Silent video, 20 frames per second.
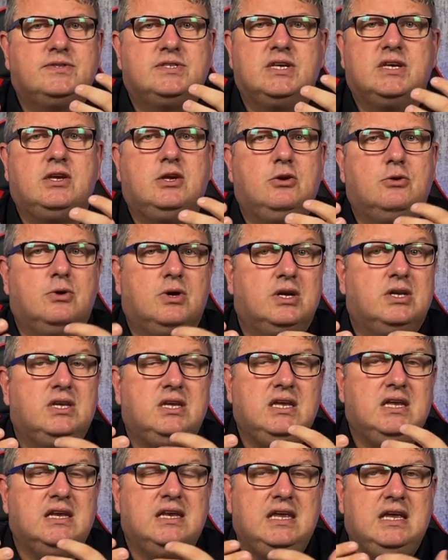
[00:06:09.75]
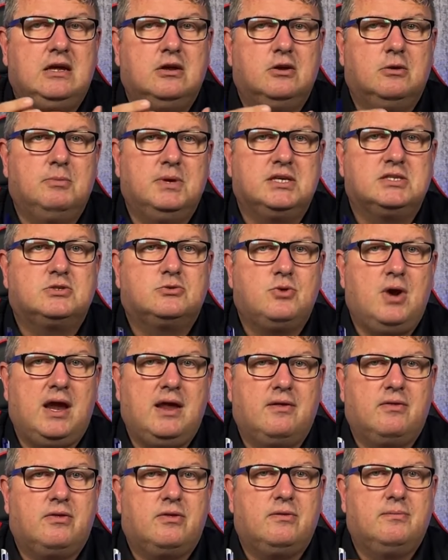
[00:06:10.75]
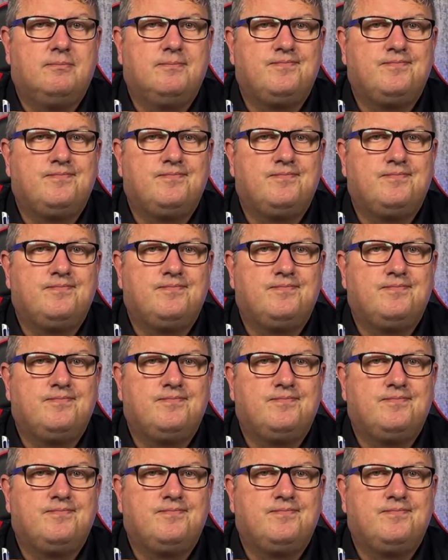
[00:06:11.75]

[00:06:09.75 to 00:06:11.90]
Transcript: security and economic strength.